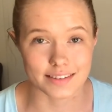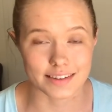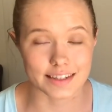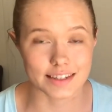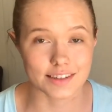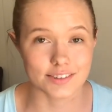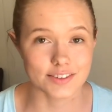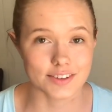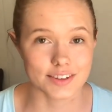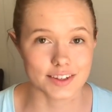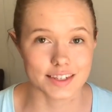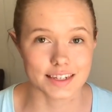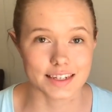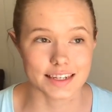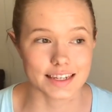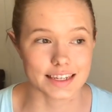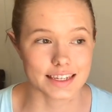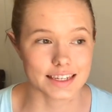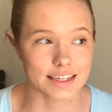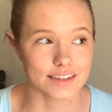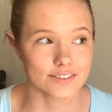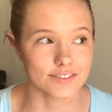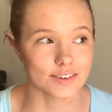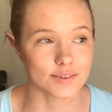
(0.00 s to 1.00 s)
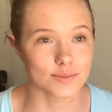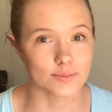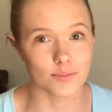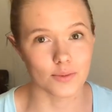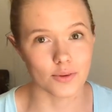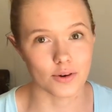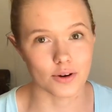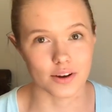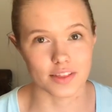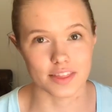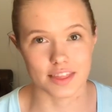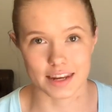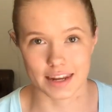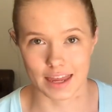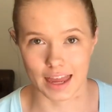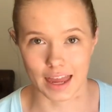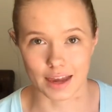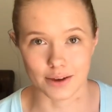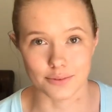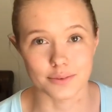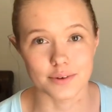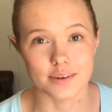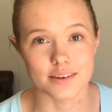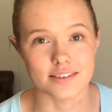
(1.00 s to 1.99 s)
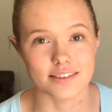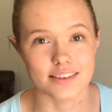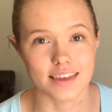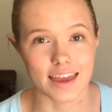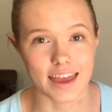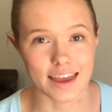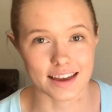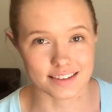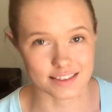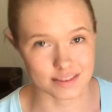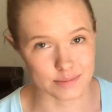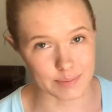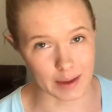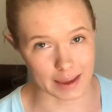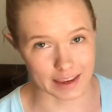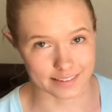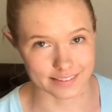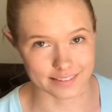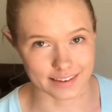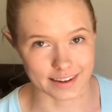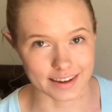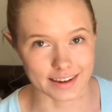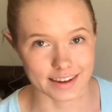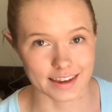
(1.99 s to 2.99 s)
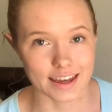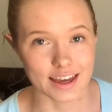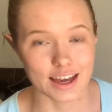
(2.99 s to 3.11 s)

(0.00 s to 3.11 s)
even more than I was expecting.